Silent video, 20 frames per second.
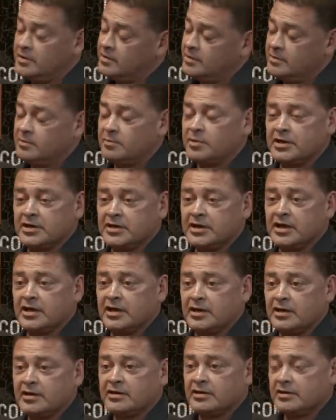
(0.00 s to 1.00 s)
but he
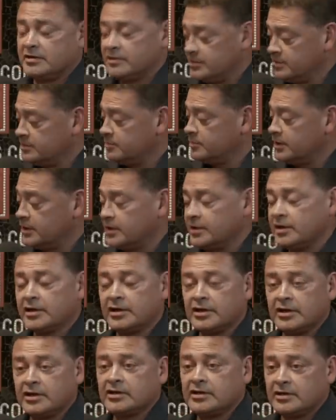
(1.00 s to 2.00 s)
did.
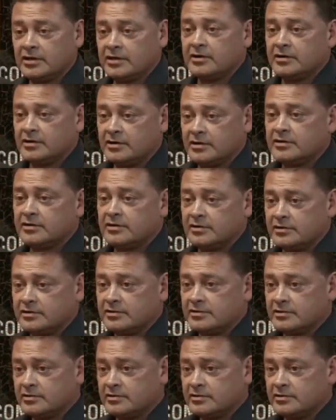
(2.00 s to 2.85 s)
Remember when all